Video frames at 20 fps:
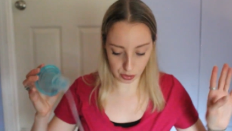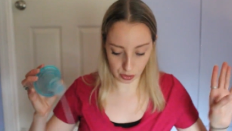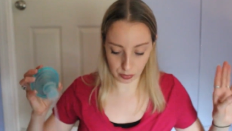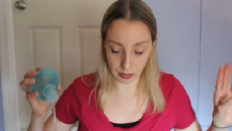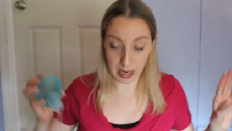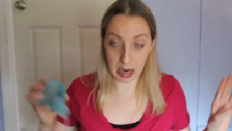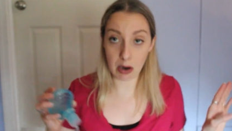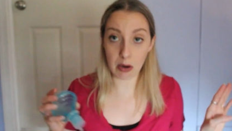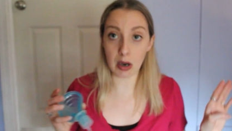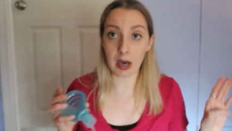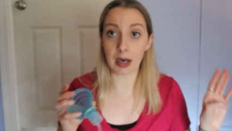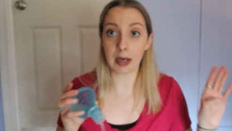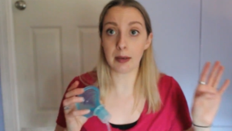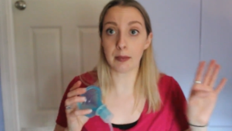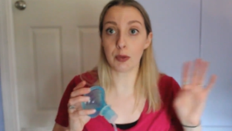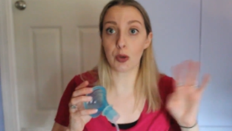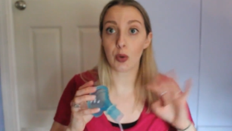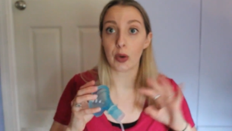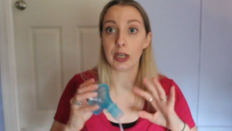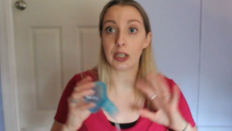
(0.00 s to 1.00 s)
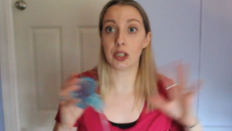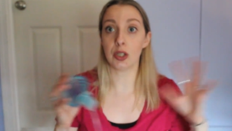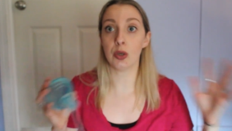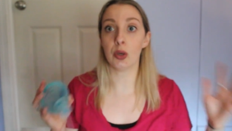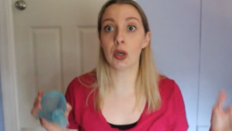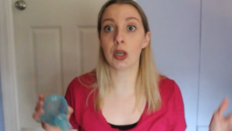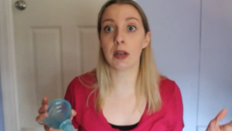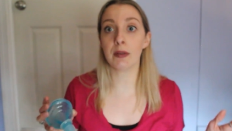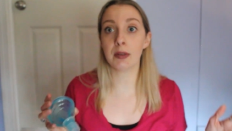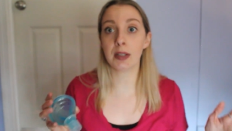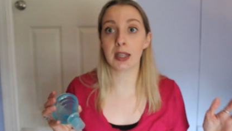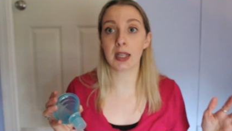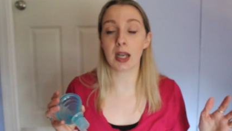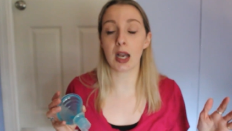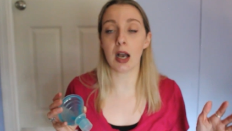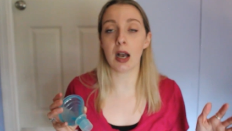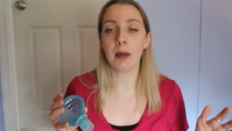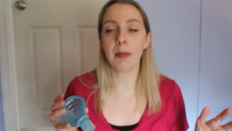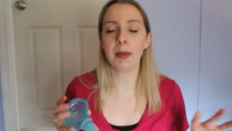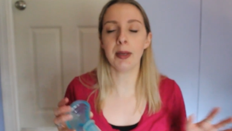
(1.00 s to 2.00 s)
So now I am going to hook everything
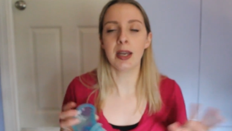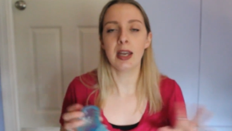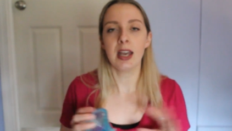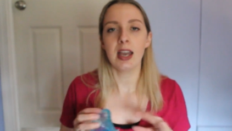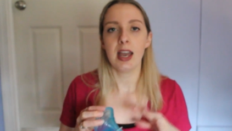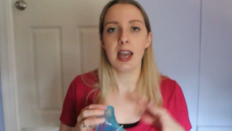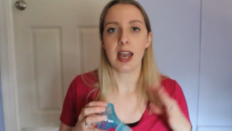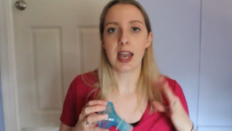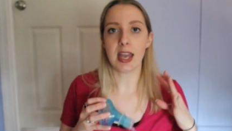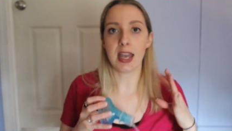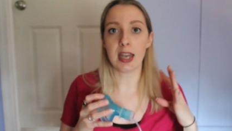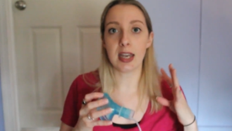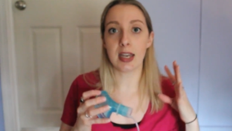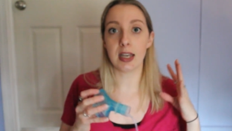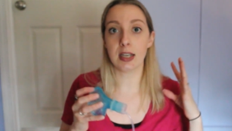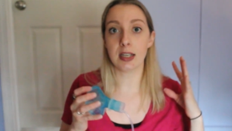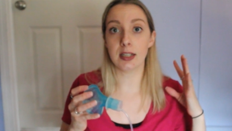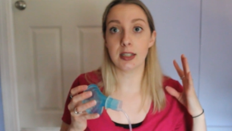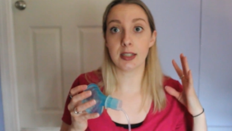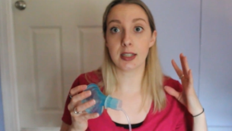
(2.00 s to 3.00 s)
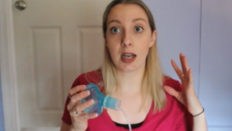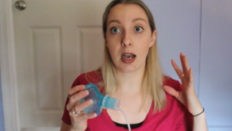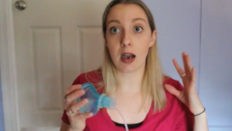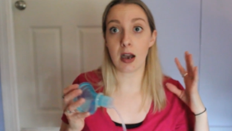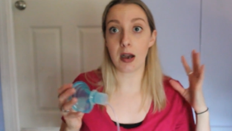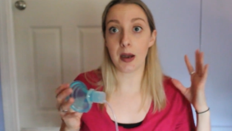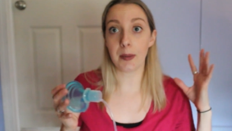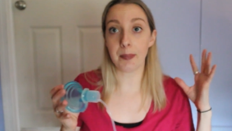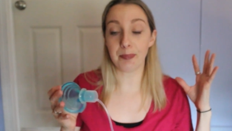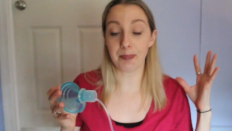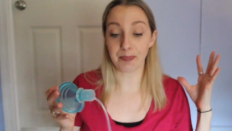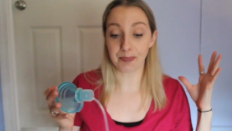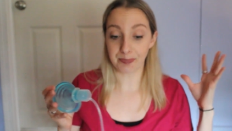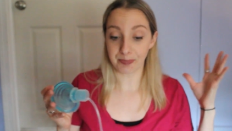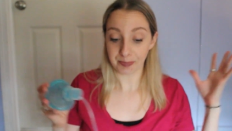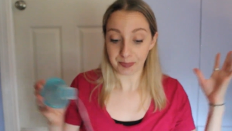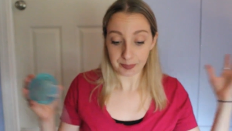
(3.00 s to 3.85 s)
up, and um,